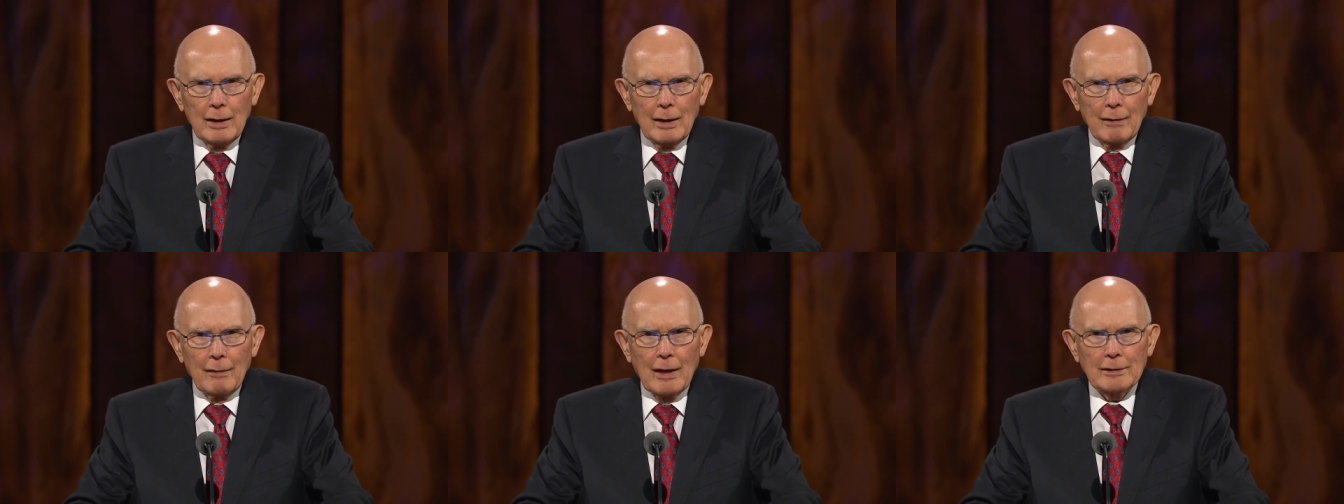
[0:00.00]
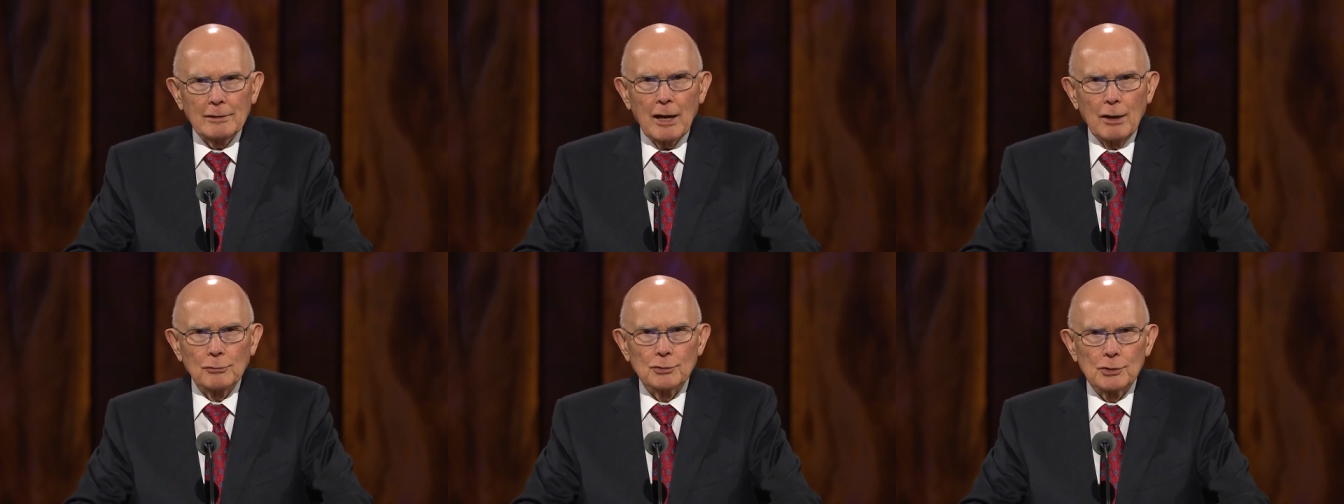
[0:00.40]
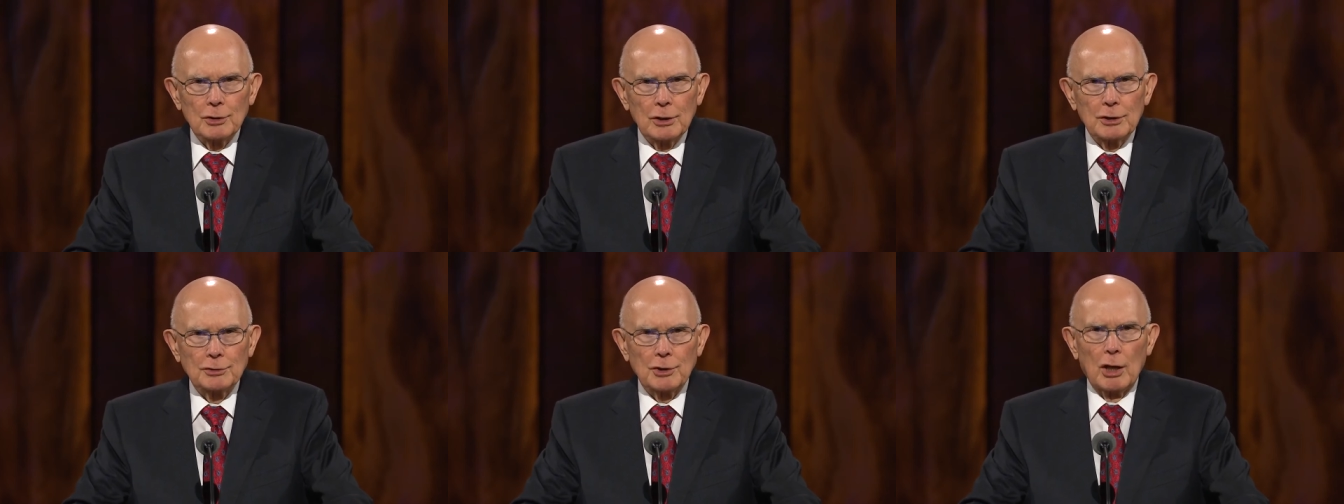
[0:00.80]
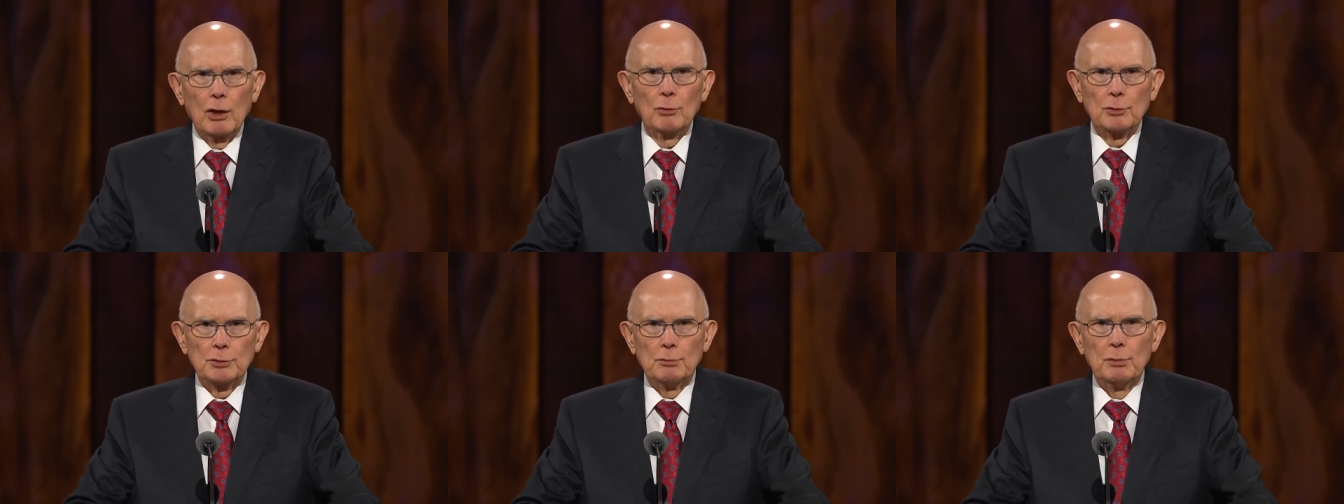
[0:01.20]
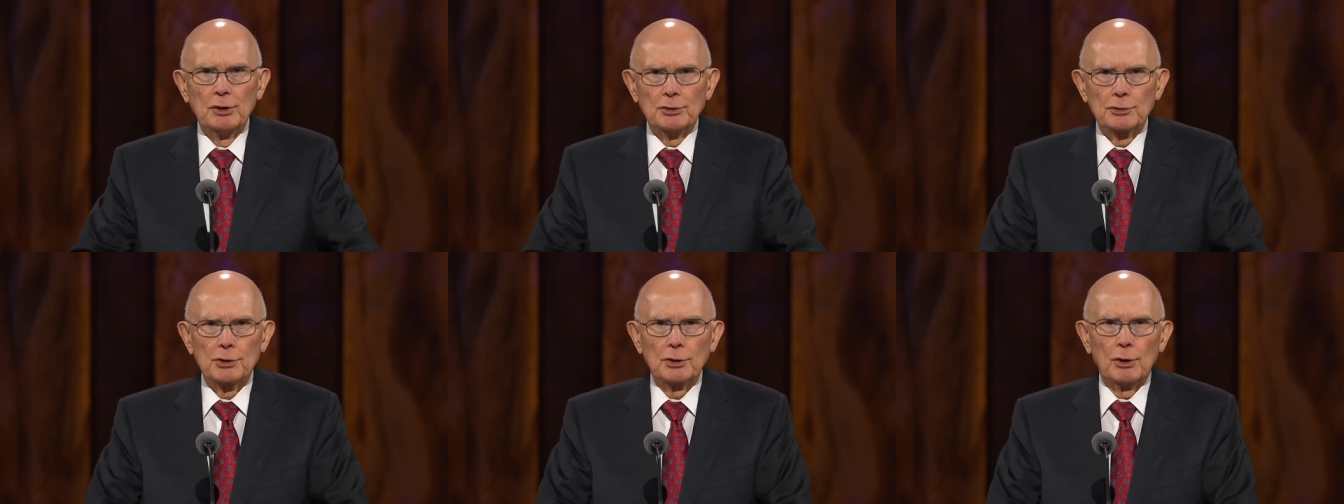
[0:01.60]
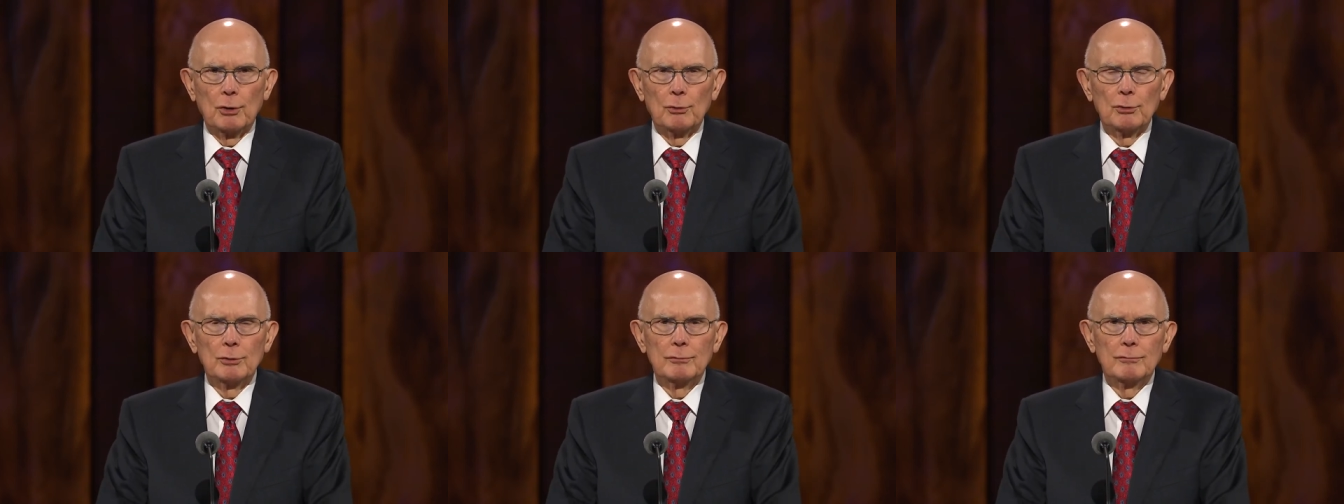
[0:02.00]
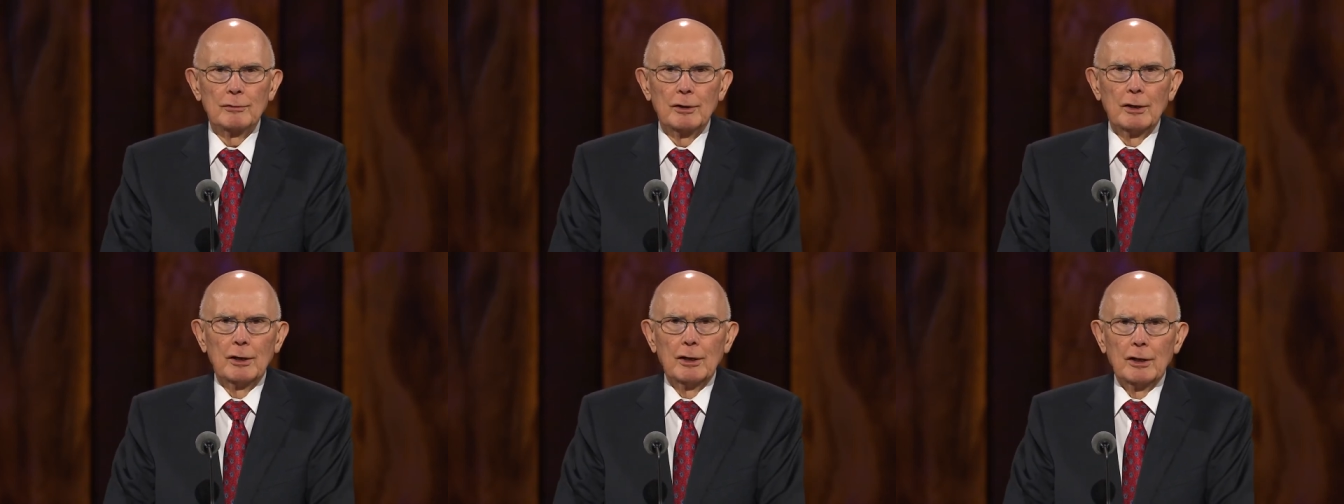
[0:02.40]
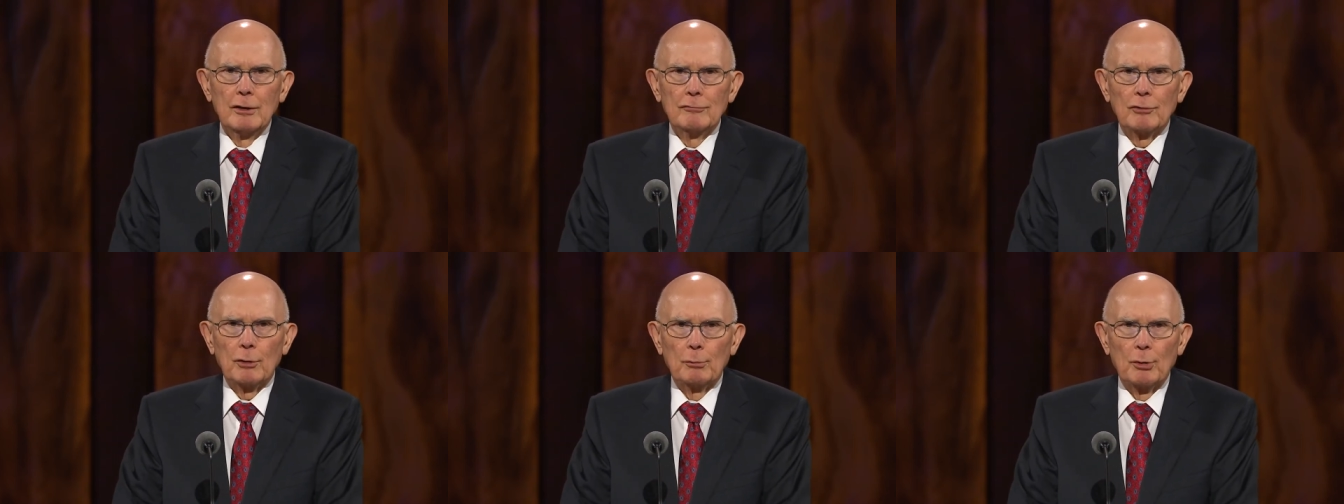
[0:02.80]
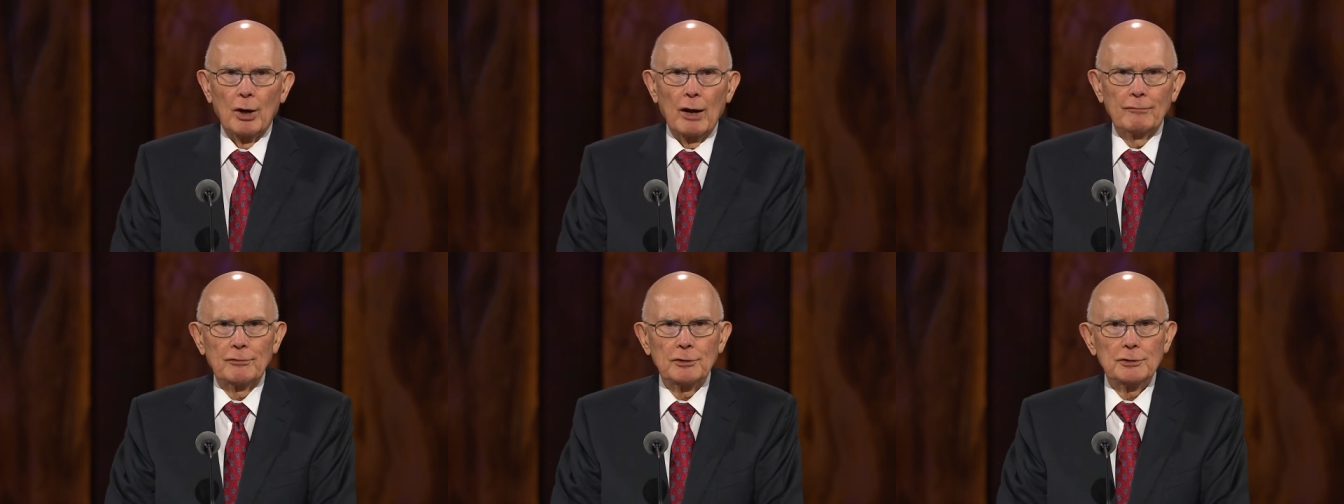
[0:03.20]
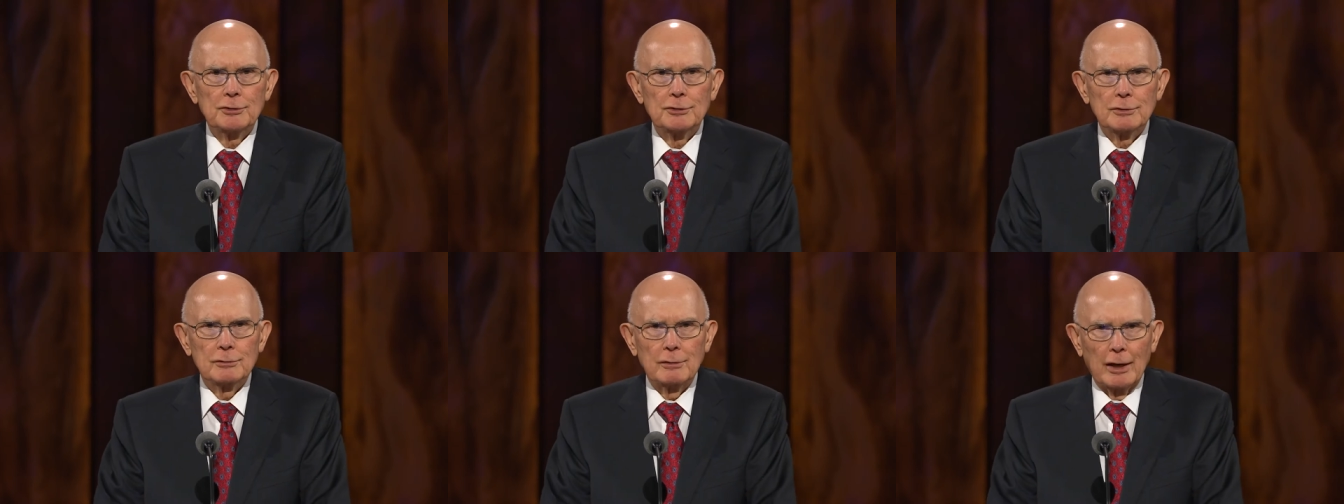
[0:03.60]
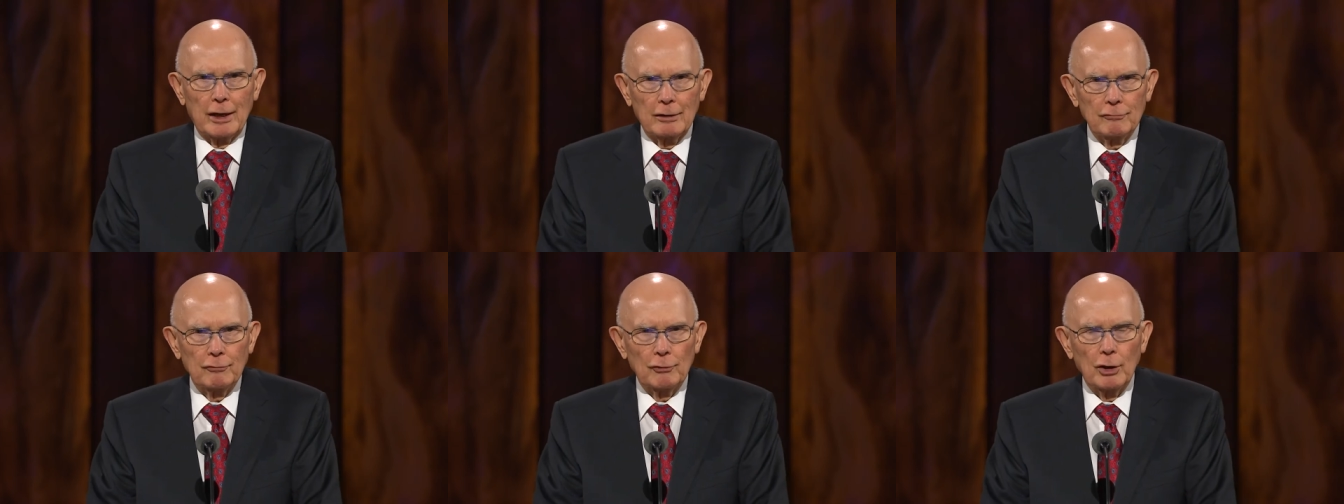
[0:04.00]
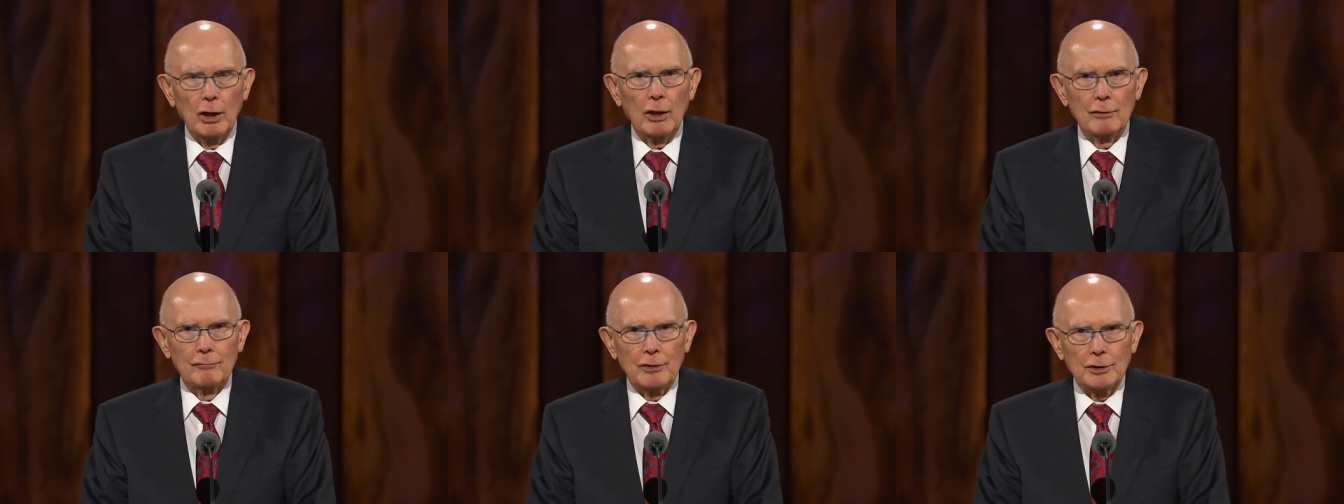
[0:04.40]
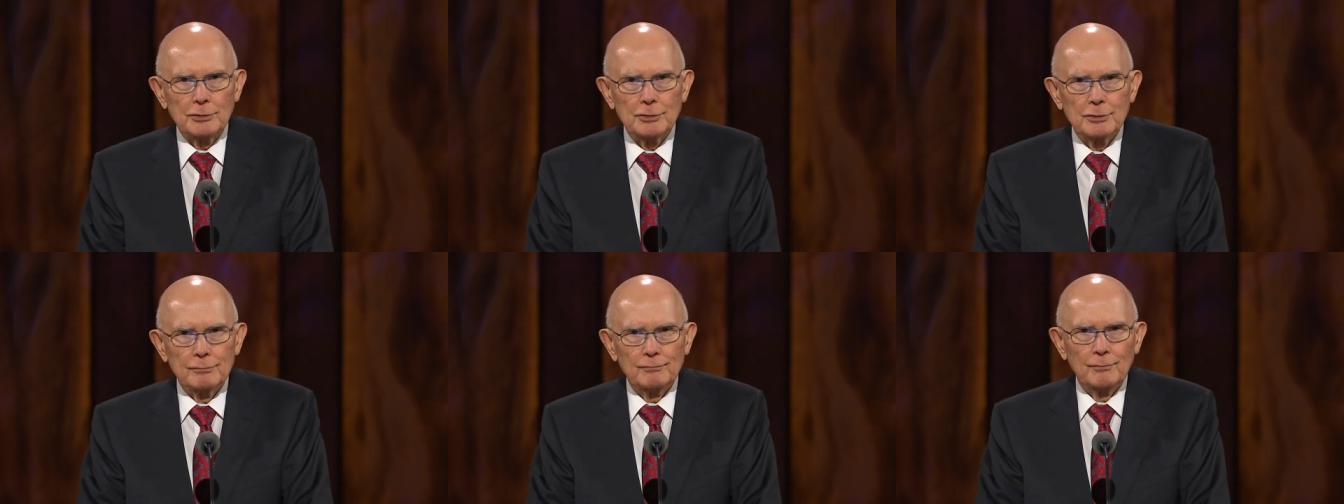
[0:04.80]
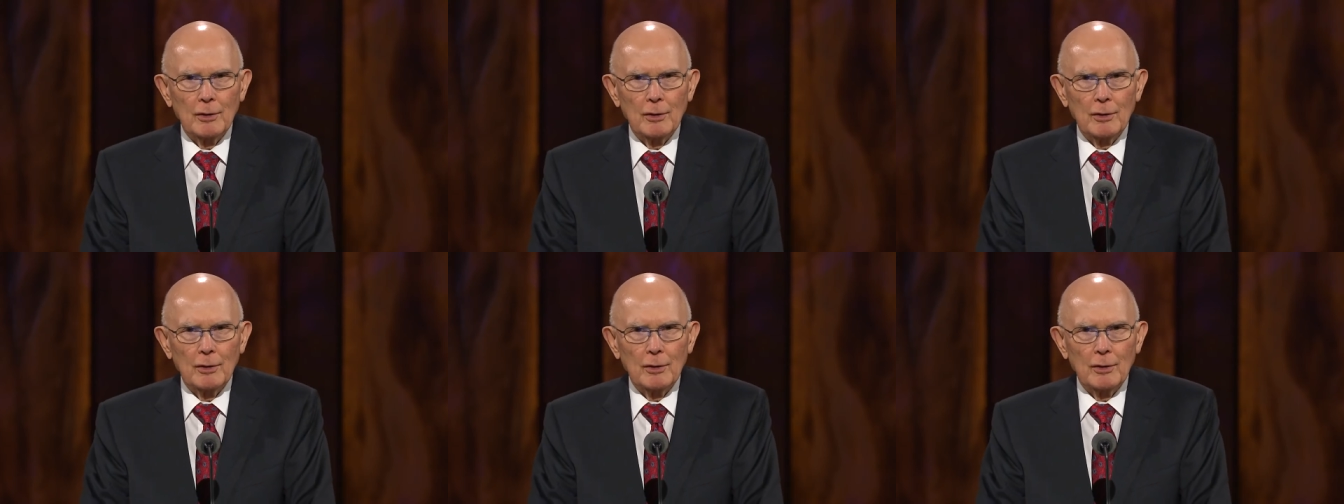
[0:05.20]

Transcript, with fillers: That counsel has always been so for prophets and for all of us.